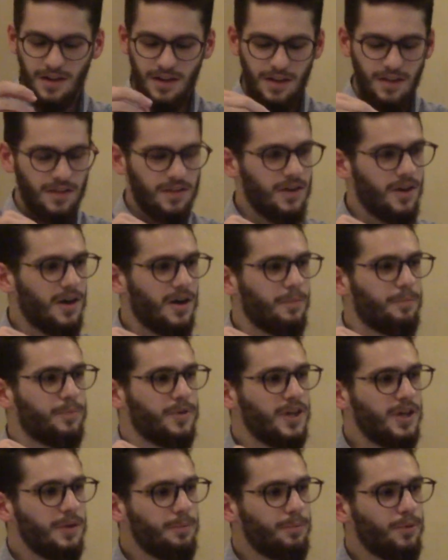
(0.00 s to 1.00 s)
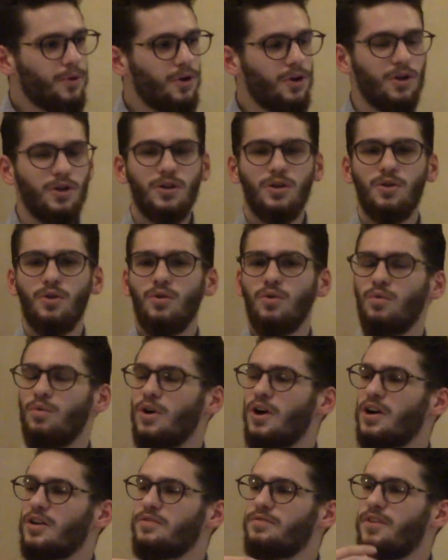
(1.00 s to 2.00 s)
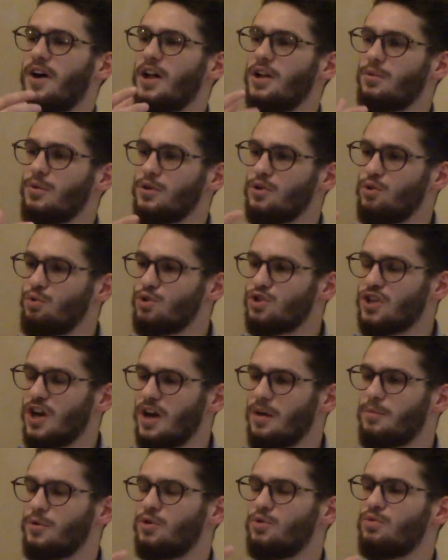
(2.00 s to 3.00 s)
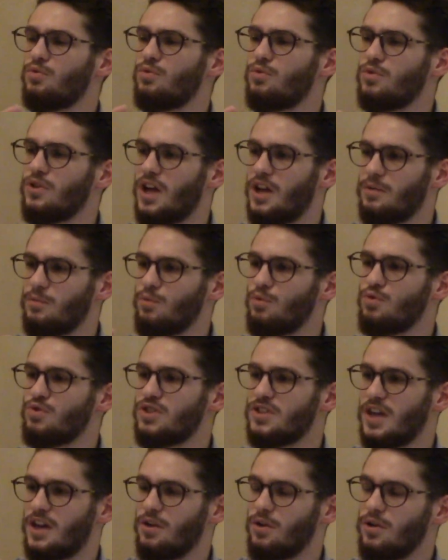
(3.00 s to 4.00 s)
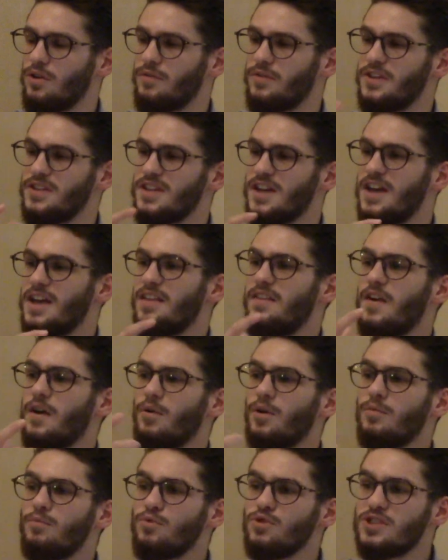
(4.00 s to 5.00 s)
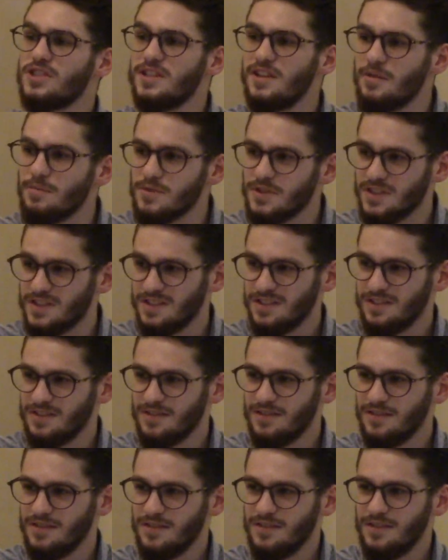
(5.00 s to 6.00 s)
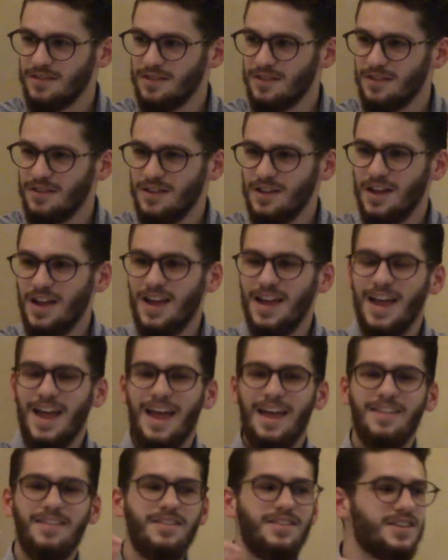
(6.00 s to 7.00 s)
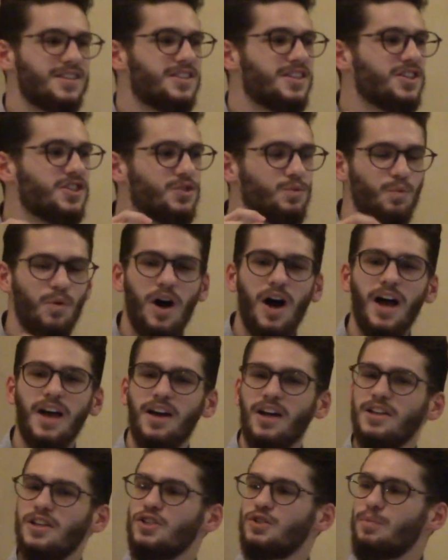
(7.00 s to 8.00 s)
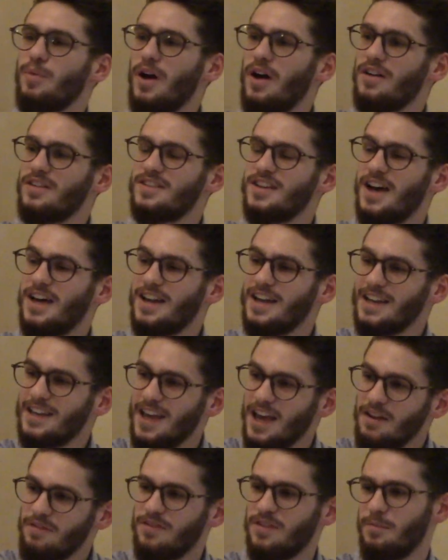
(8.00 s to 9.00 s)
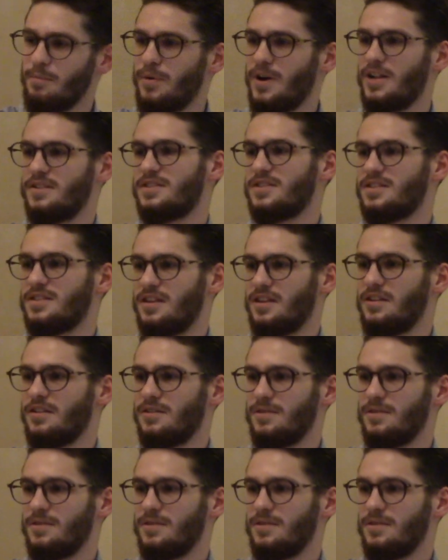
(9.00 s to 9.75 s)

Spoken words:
The people who were following Yusha ibn Nun and Musa and all of these, they were Muslims. And this is why Allah subhanahu wa ta'ala gave them Palestine.